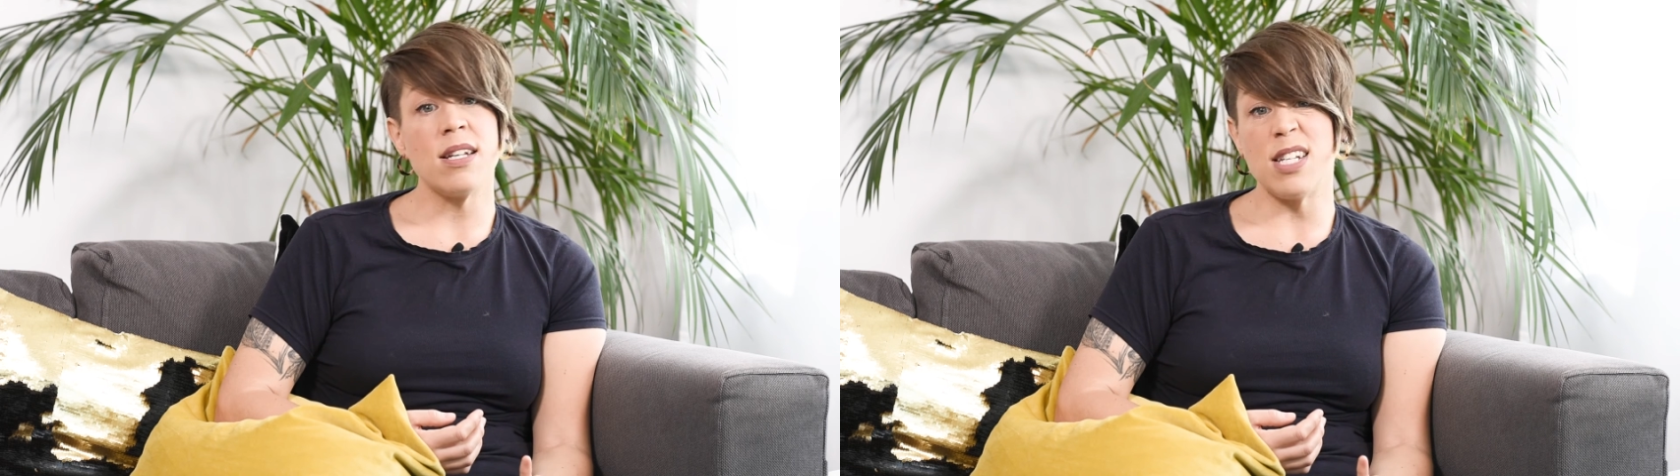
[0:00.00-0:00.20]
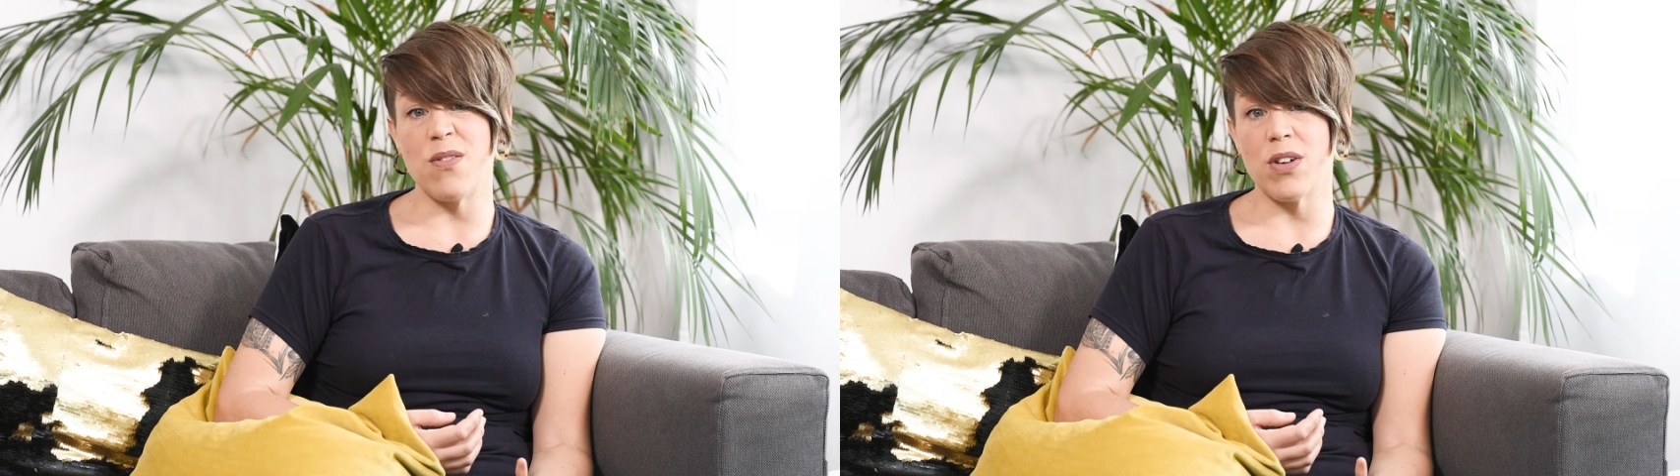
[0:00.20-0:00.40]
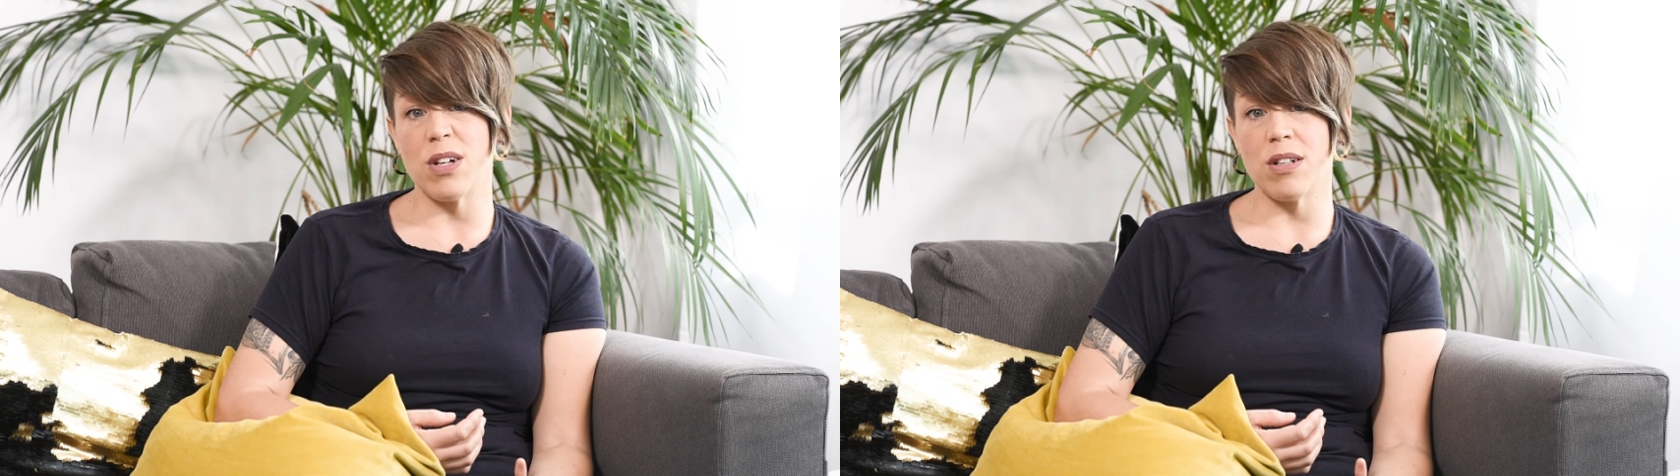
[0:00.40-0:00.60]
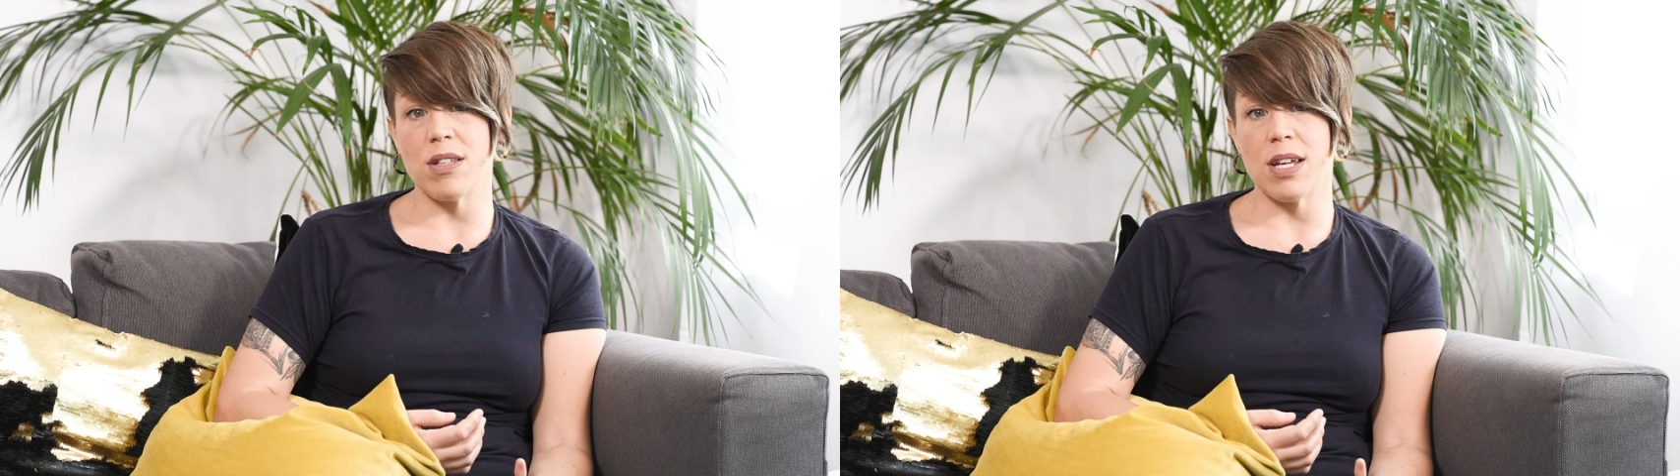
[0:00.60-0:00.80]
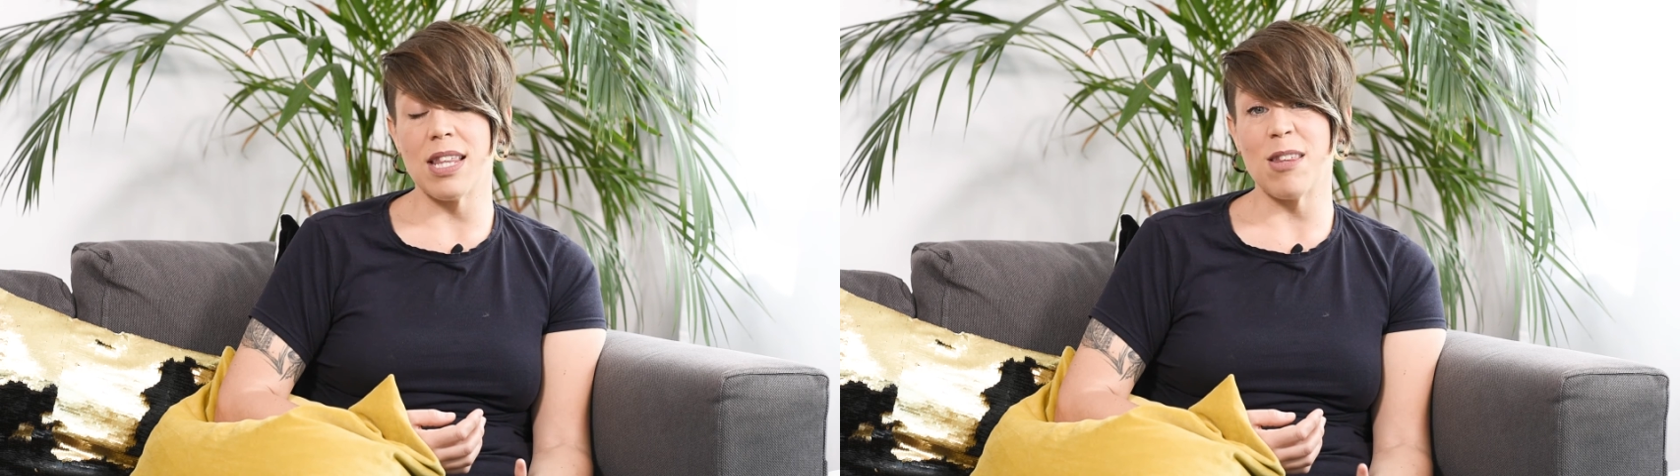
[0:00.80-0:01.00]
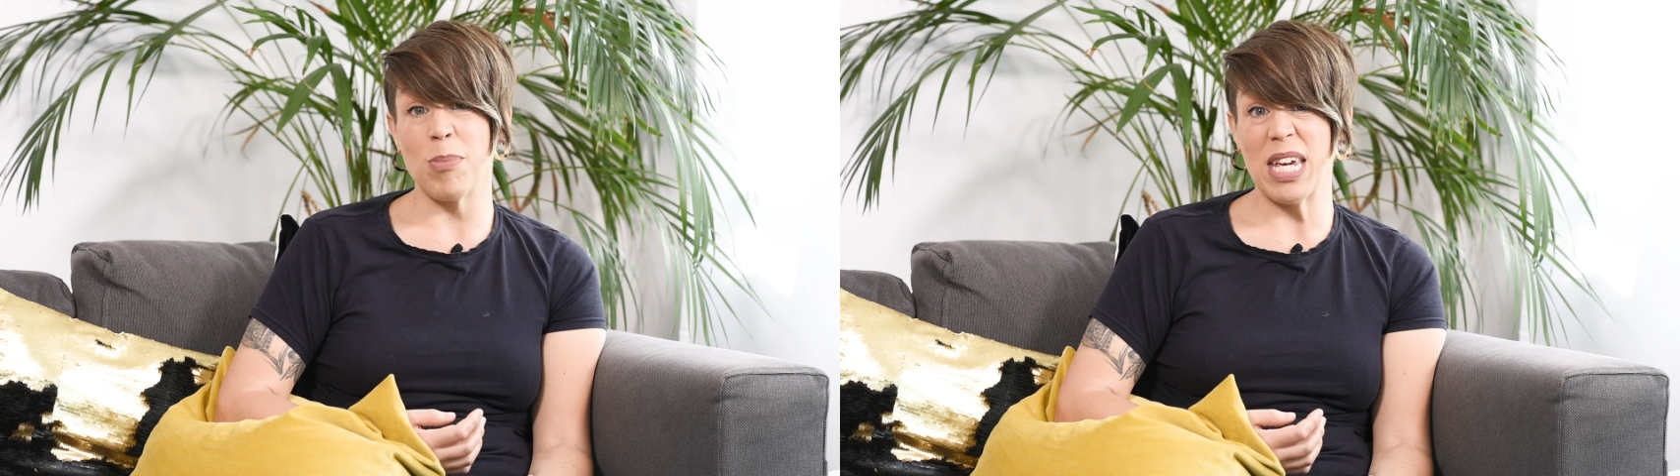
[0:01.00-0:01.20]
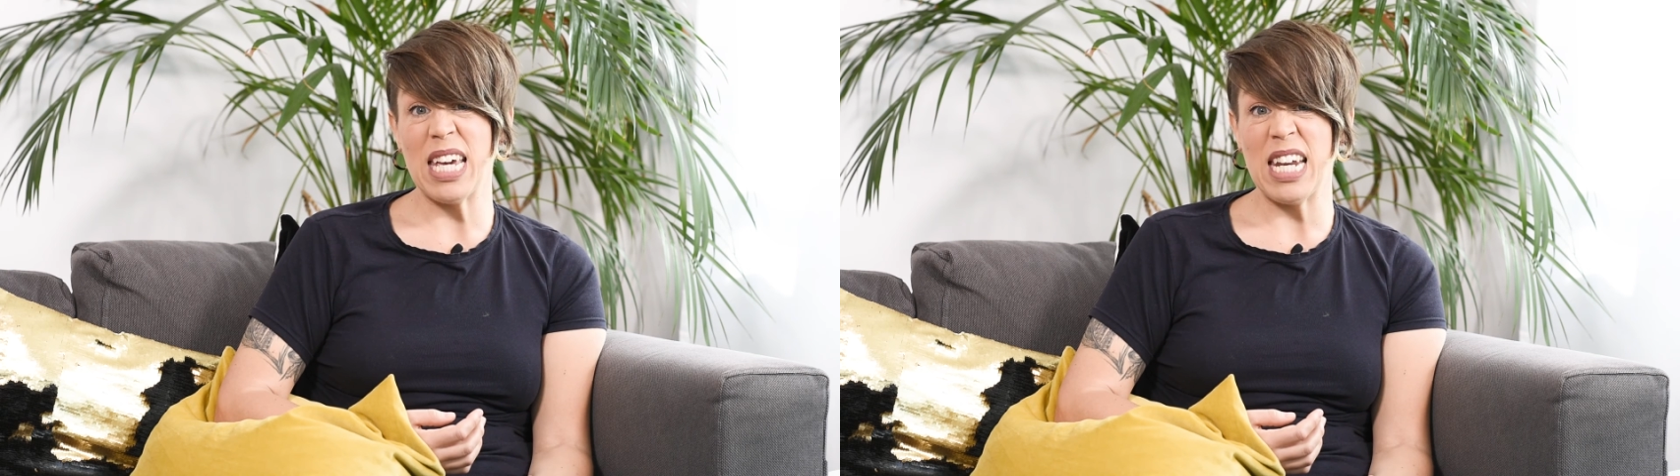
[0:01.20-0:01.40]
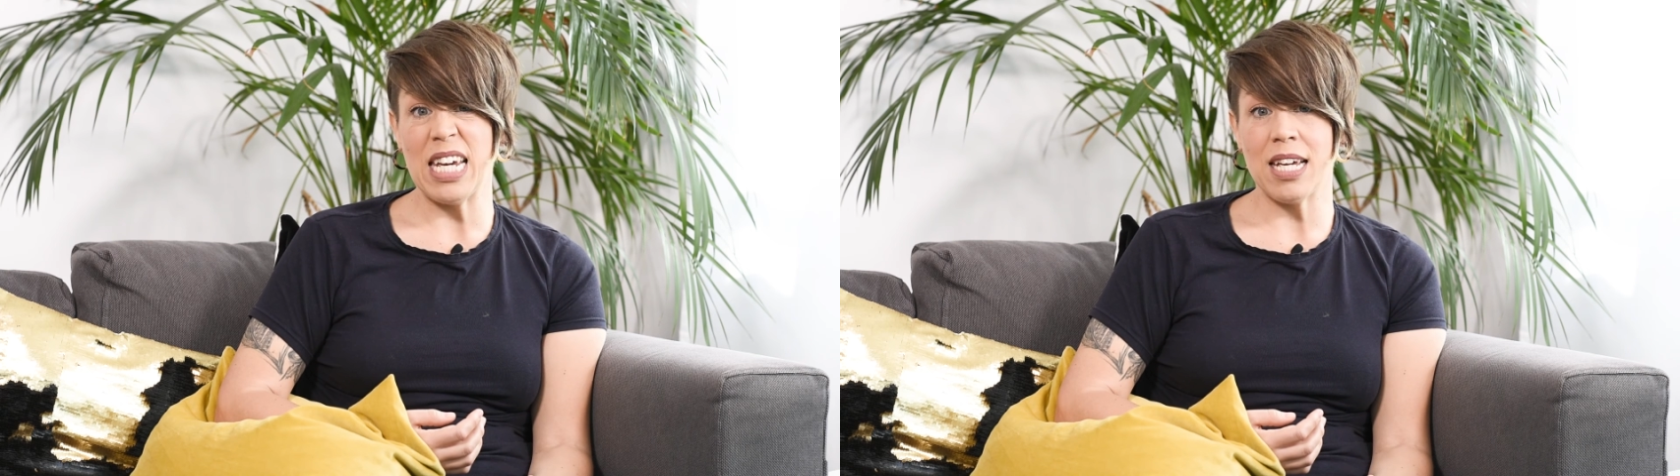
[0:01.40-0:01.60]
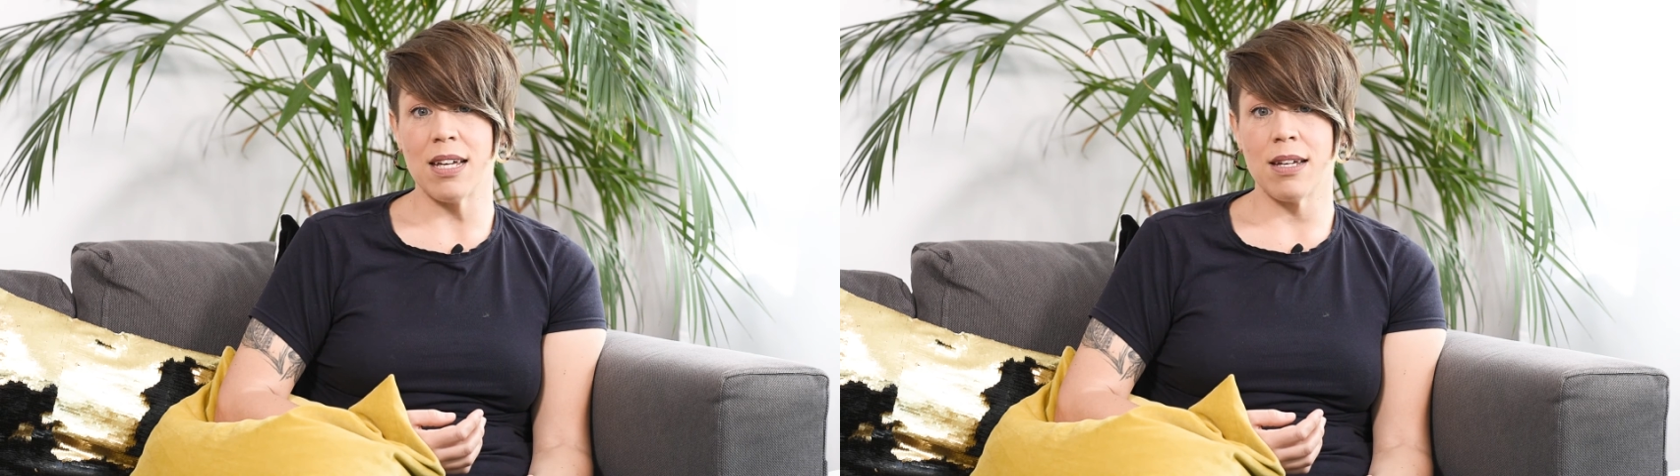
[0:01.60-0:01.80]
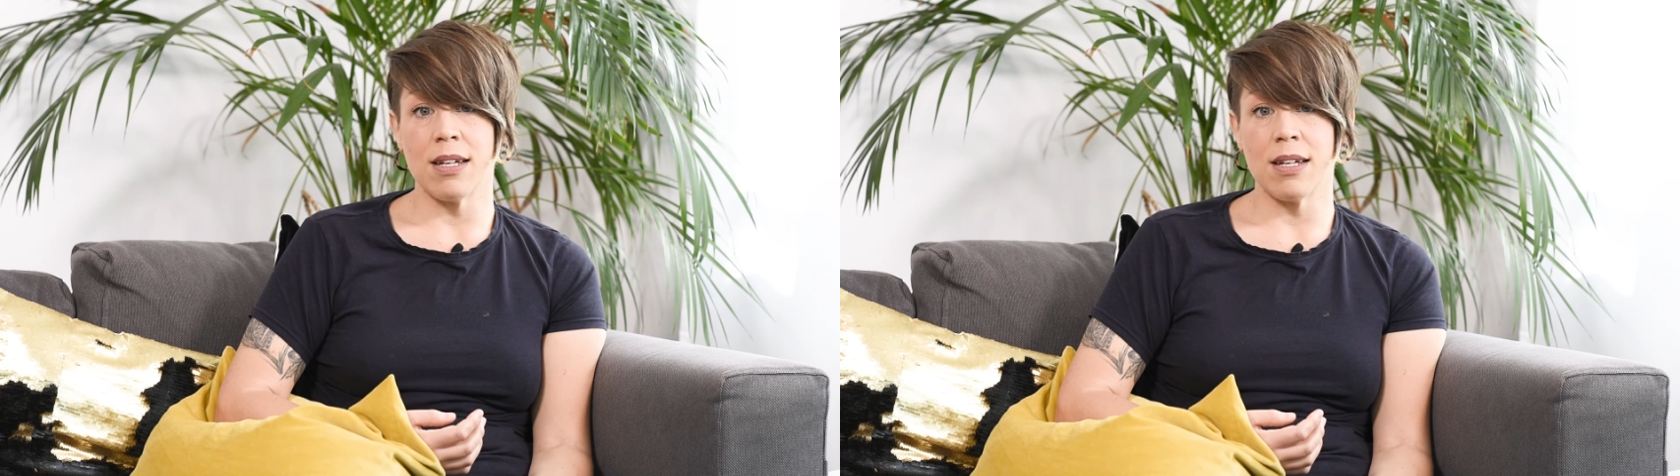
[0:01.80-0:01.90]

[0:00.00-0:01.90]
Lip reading: difficult at the beginning.